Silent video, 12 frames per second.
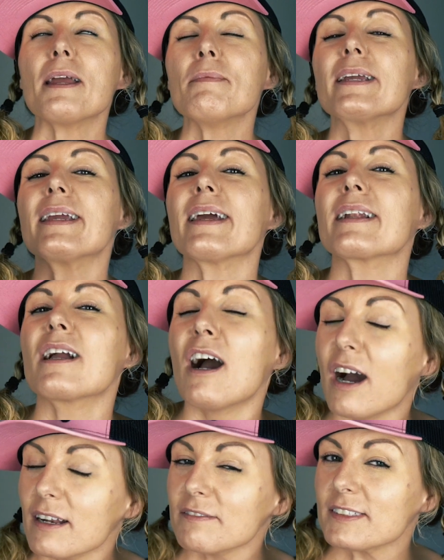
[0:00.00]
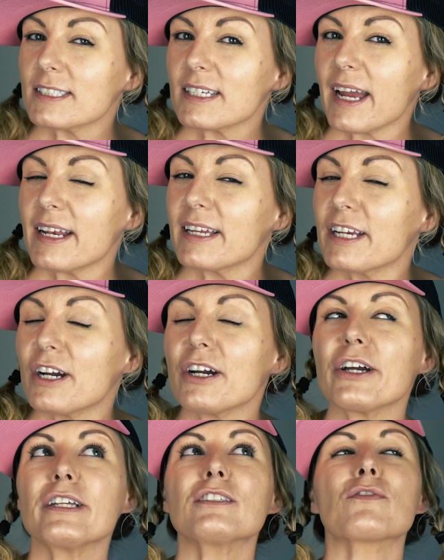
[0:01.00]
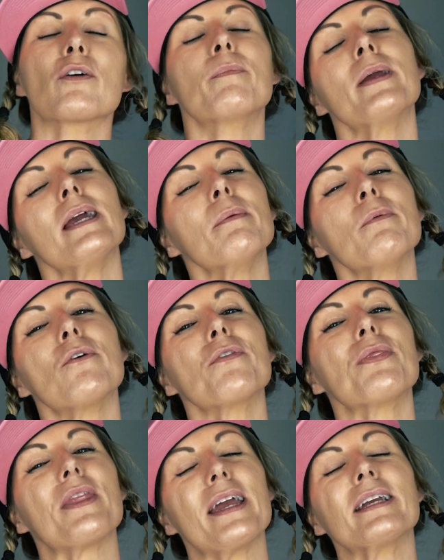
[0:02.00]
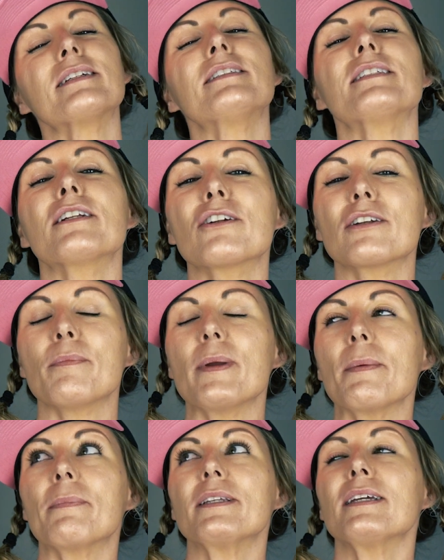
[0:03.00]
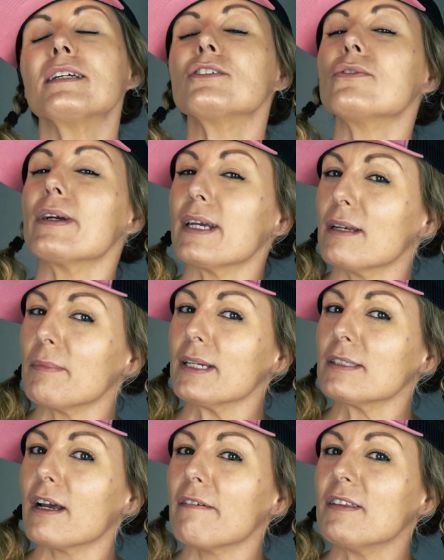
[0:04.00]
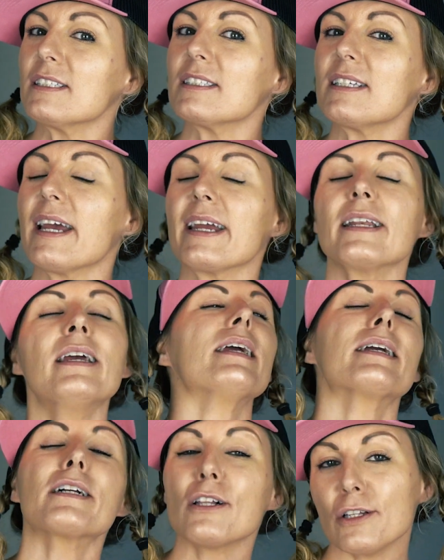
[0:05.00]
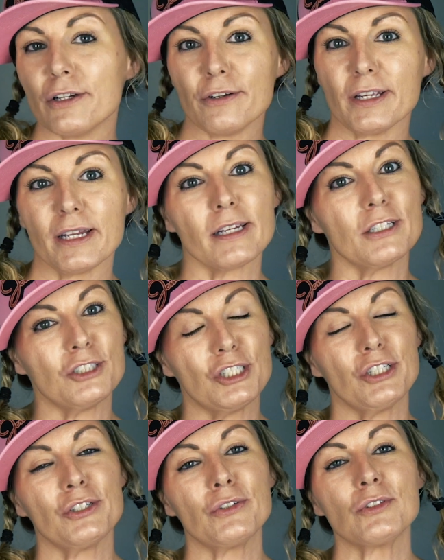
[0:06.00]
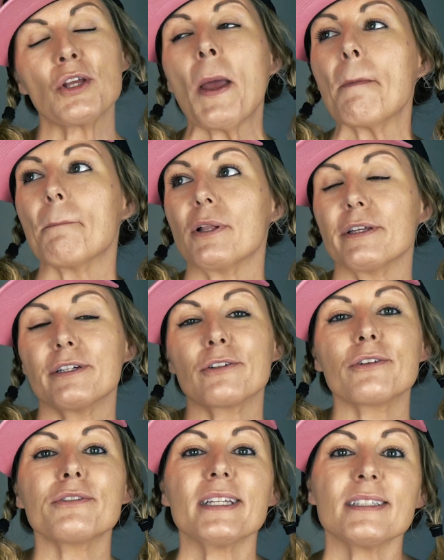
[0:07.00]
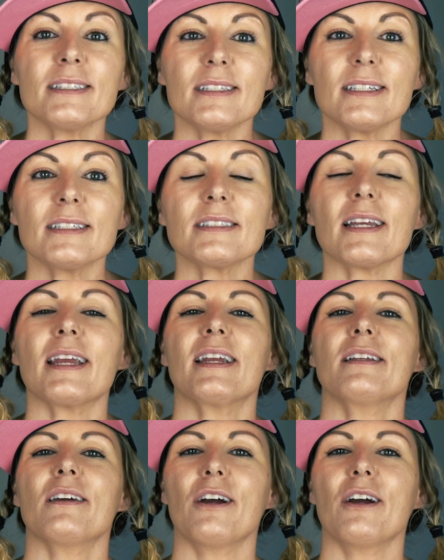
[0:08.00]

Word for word: they began confiscating guns from people they considered to be potential enemies of the state, including Jews, political dissidents, and